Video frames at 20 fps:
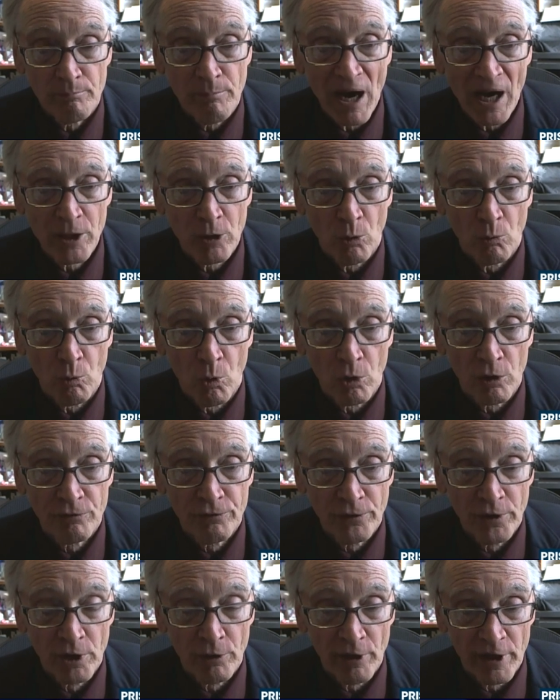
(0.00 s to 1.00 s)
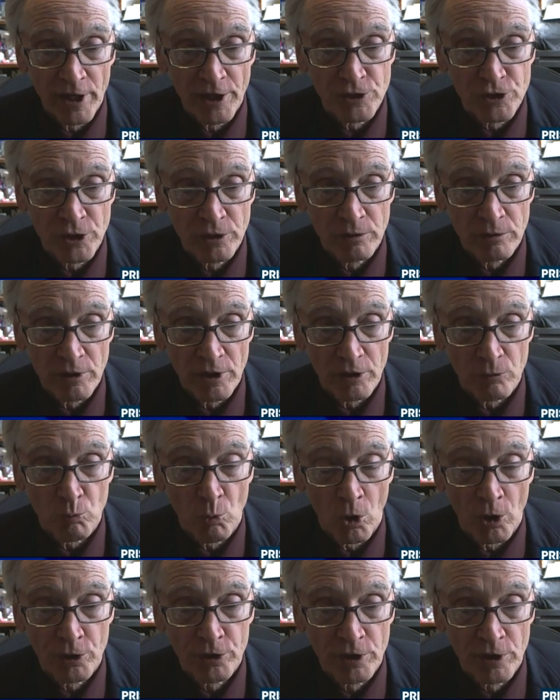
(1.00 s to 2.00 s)
biowarfare agent at
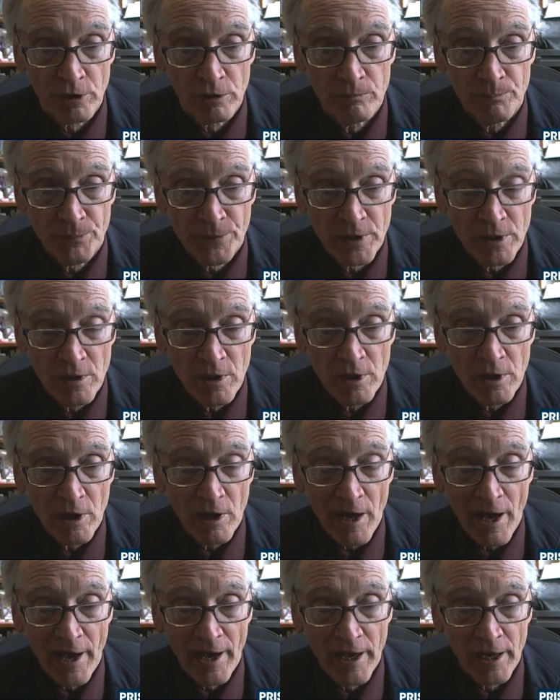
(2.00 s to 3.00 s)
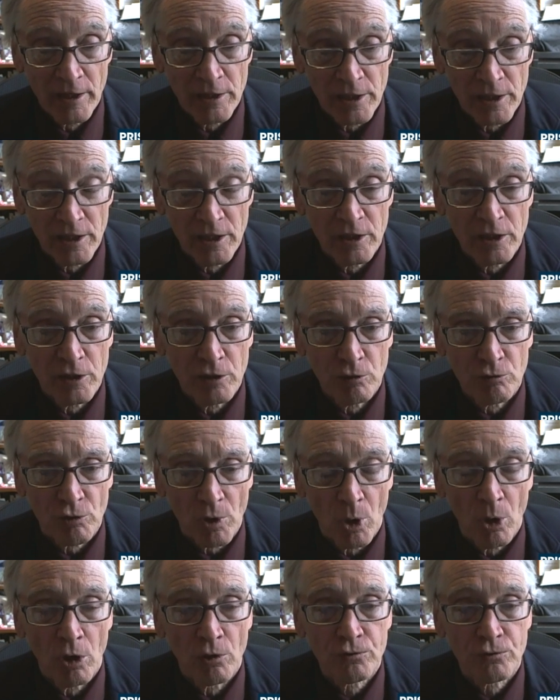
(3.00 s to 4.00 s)
work here. And it
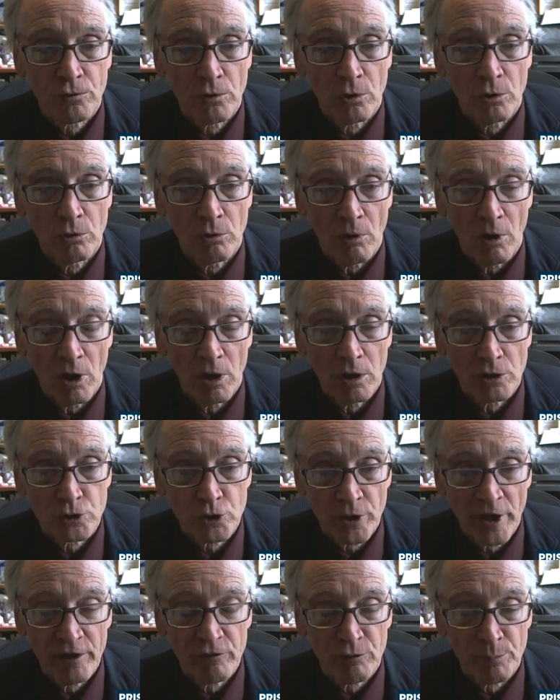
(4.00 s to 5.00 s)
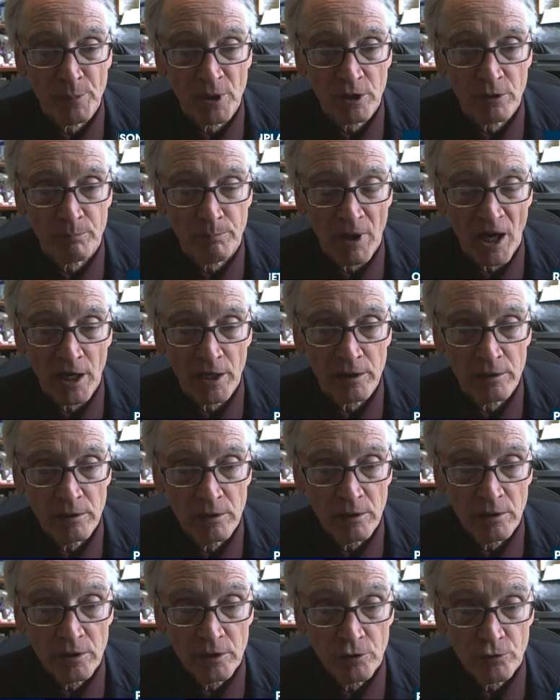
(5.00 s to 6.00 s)
is also transmitted by
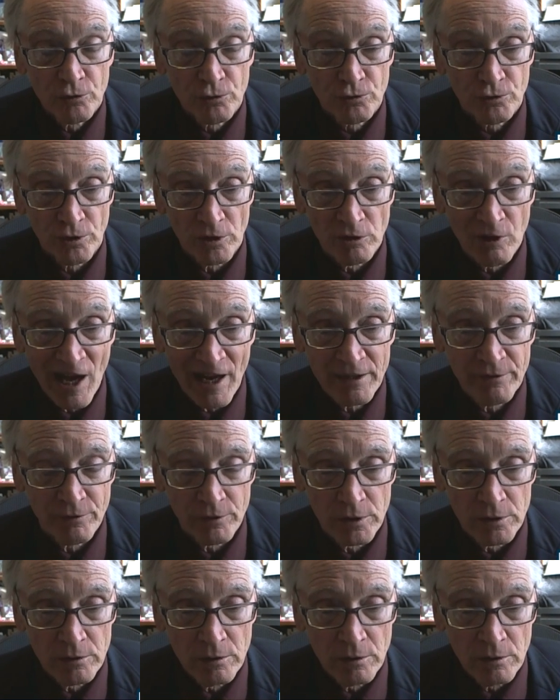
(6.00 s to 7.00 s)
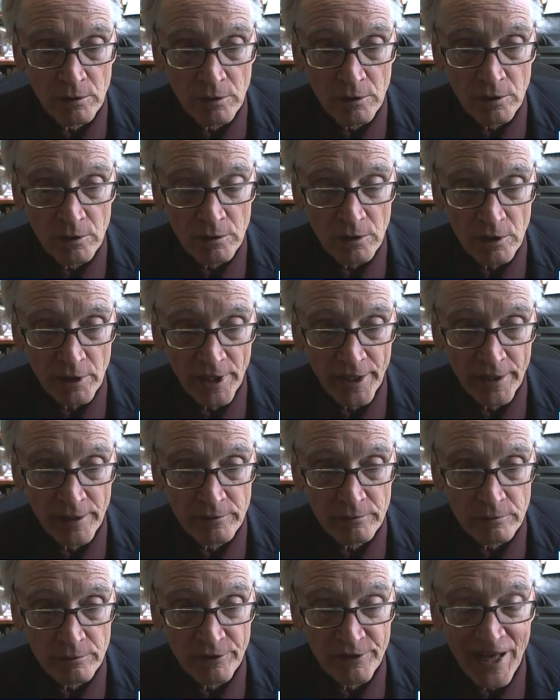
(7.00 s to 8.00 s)
saliva.
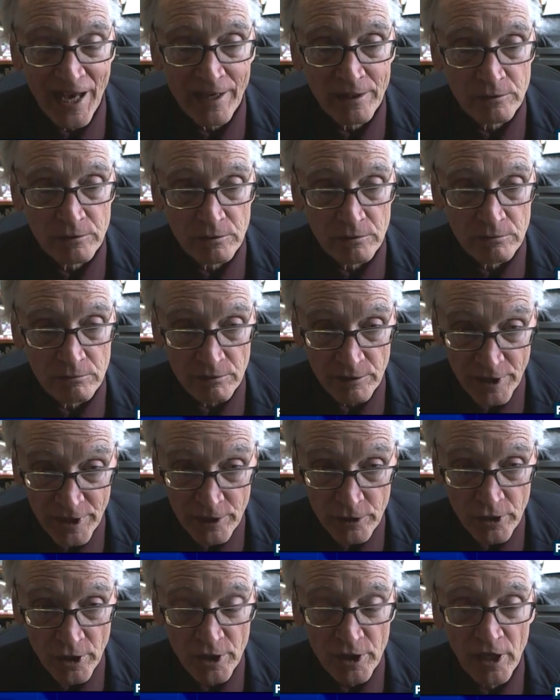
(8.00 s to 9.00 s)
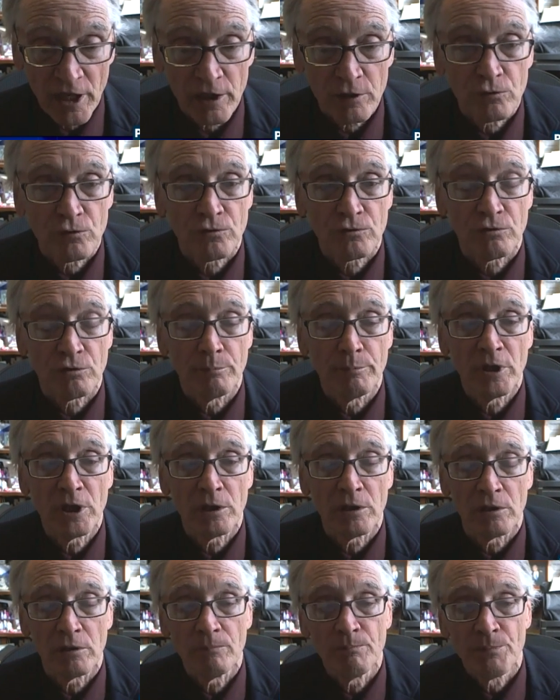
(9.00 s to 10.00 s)
And that indicates to
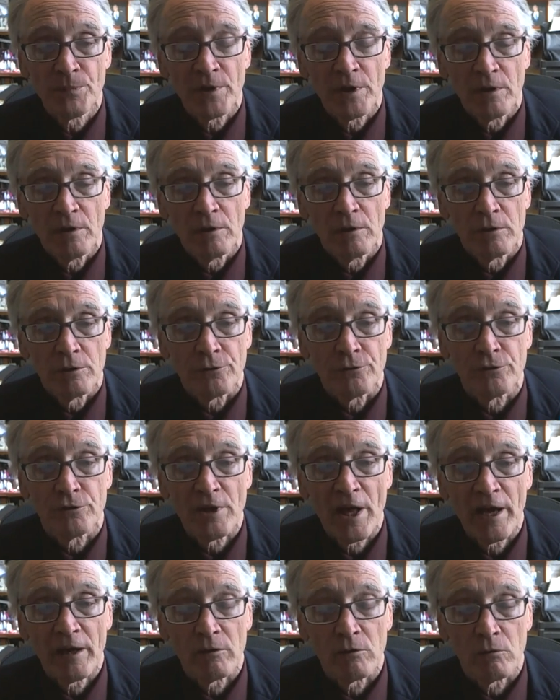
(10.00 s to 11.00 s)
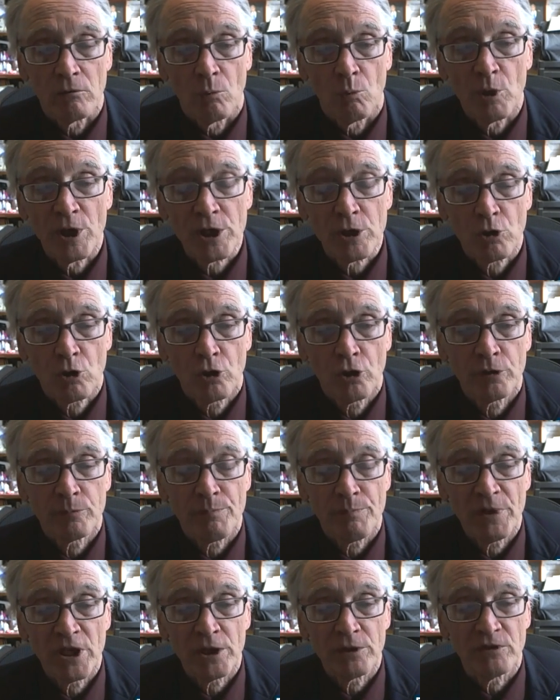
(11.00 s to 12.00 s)
me that we
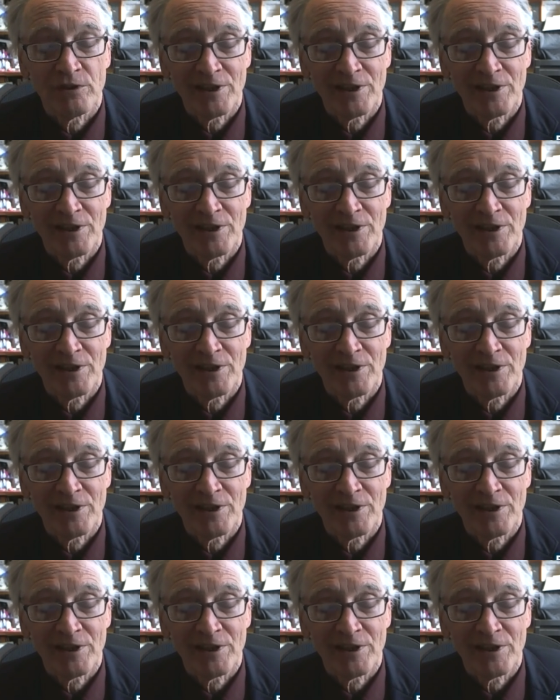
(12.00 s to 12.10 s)
could be